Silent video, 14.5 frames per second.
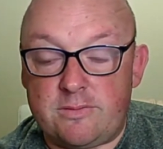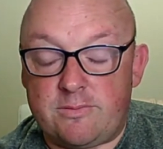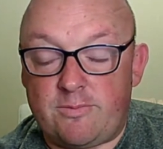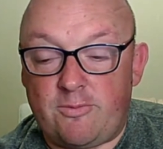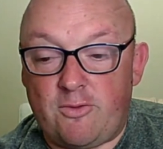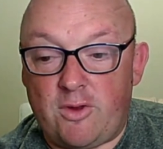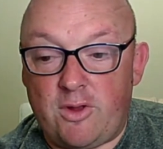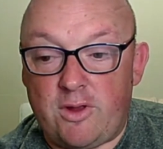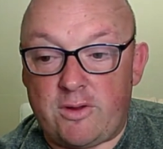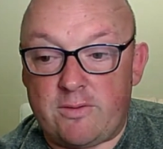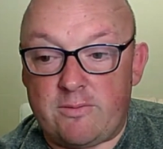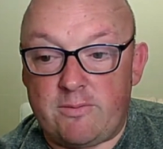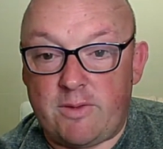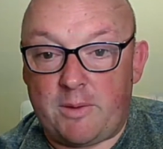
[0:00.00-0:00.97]
Brilliant,
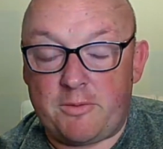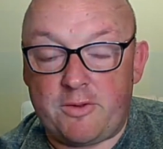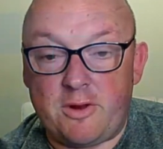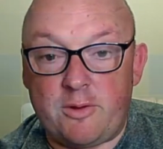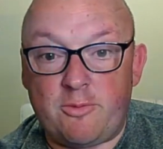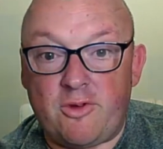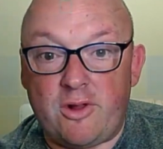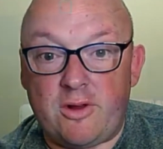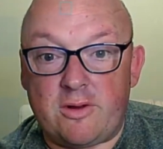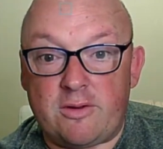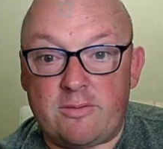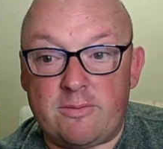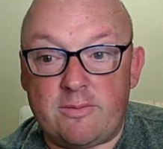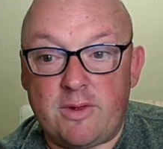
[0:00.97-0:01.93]
absolutely
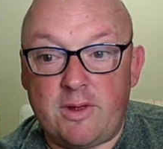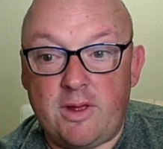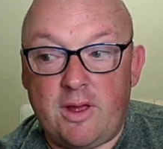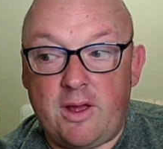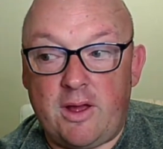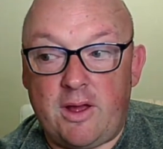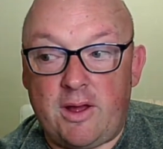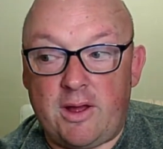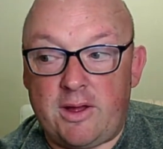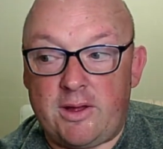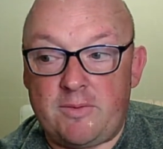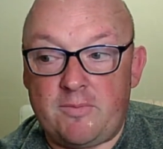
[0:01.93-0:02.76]
brilliant. I